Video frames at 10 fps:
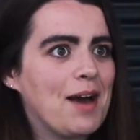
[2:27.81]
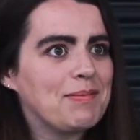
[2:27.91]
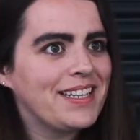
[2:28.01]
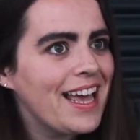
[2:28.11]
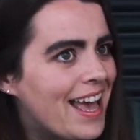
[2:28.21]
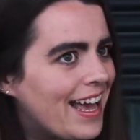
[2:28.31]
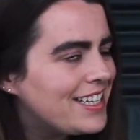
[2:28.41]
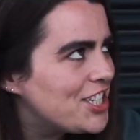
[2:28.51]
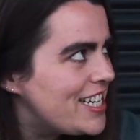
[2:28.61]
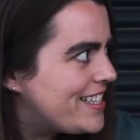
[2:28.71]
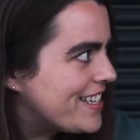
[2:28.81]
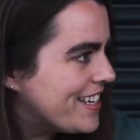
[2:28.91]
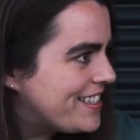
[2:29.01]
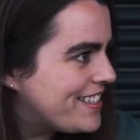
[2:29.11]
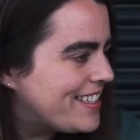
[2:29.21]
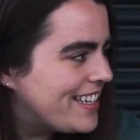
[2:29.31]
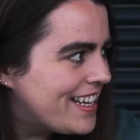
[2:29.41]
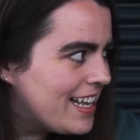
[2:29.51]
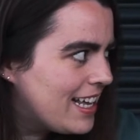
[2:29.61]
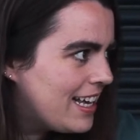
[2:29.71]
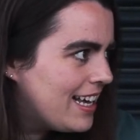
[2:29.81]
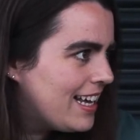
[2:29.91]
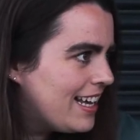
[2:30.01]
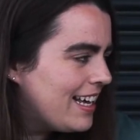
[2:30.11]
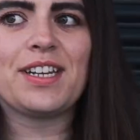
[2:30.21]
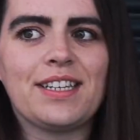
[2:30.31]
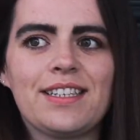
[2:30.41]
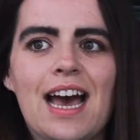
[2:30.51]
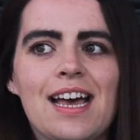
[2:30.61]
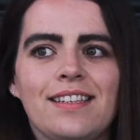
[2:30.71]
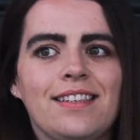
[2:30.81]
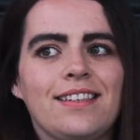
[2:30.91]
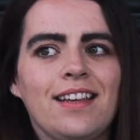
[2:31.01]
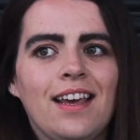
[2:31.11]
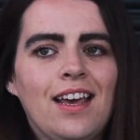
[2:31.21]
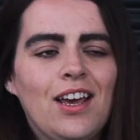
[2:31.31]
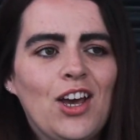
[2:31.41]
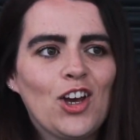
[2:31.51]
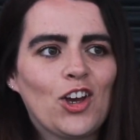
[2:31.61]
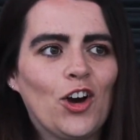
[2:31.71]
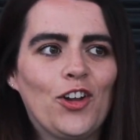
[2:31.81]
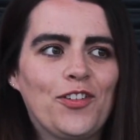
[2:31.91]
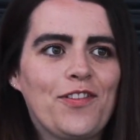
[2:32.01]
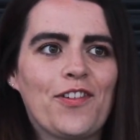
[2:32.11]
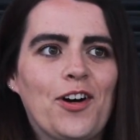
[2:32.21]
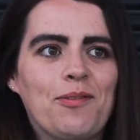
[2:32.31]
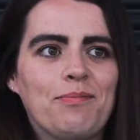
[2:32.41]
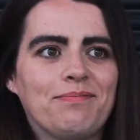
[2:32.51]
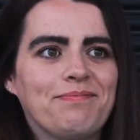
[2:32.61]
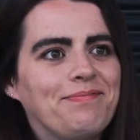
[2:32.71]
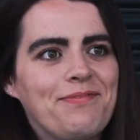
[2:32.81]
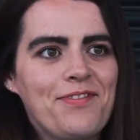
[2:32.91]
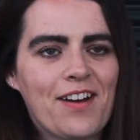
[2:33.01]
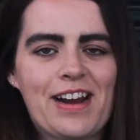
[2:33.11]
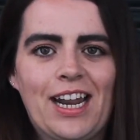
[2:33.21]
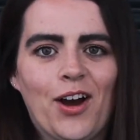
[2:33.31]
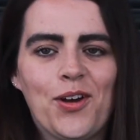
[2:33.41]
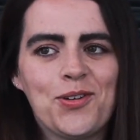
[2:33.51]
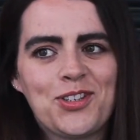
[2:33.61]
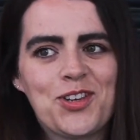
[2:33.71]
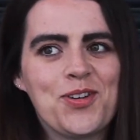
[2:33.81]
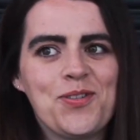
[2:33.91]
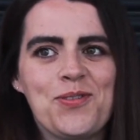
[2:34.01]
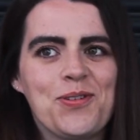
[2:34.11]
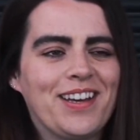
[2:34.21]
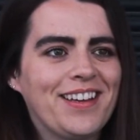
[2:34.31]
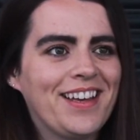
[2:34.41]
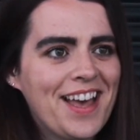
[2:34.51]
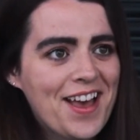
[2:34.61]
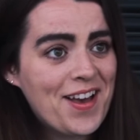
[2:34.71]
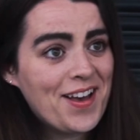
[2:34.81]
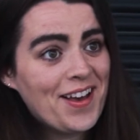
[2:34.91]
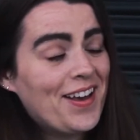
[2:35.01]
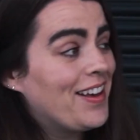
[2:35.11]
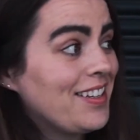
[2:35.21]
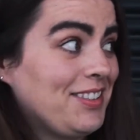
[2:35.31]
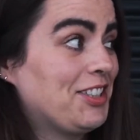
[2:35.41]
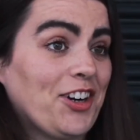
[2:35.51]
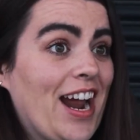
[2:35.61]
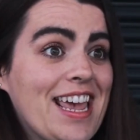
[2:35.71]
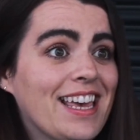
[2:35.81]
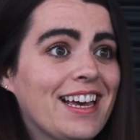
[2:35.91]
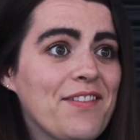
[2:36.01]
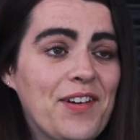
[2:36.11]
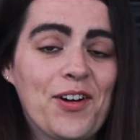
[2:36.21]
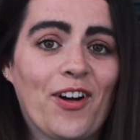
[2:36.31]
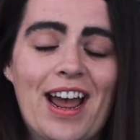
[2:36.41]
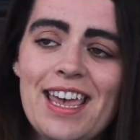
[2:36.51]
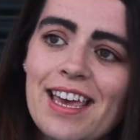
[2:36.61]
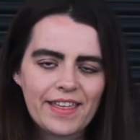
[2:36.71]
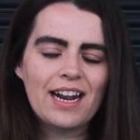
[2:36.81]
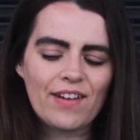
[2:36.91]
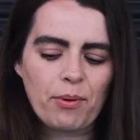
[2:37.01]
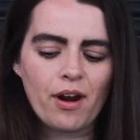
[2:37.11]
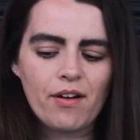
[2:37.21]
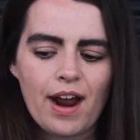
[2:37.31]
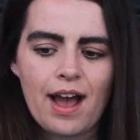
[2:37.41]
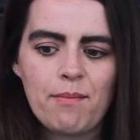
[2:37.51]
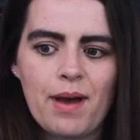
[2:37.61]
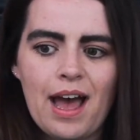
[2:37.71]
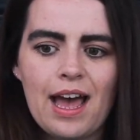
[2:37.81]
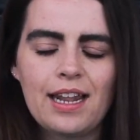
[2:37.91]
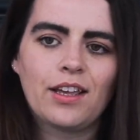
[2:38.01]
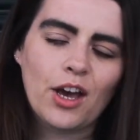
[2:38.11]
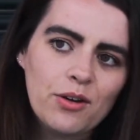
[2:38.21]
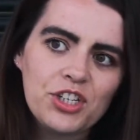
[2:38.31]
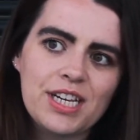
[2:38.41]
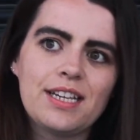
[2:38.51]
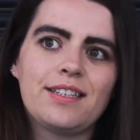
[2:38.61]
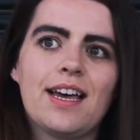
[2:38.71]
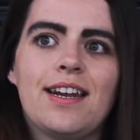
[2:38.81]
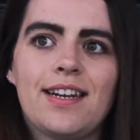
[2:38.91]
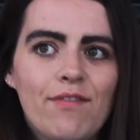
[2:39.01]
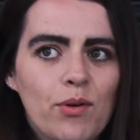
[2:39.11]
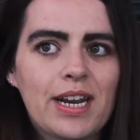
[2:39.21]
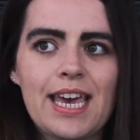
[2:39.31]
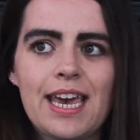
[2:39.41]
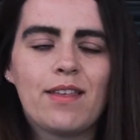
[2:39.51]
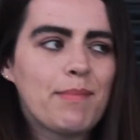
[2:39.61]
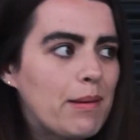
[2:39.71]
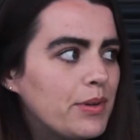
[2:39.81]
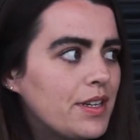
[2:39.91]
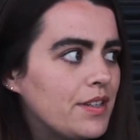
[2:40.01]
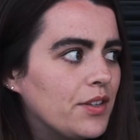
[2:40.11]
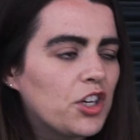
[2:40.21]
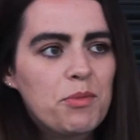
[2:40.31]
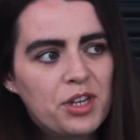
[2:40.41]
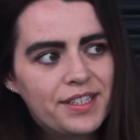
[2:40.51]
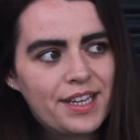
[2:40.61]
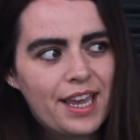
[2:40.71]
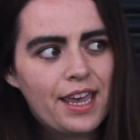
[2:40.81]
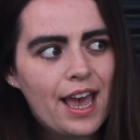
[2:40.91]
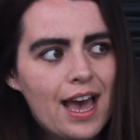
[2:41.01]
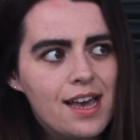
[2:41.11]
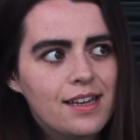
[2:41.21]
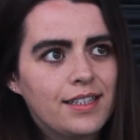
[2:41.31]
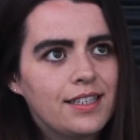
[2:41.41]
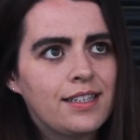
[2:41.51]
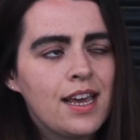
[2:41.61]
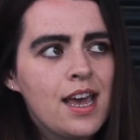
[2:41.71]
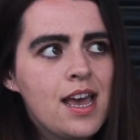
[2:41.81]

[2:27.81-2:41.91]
get upset. Jesus. Yeah, my confidence has gone from very low to great. I feel great. The Ellevate program and the coaches and everyone here, the members, the community has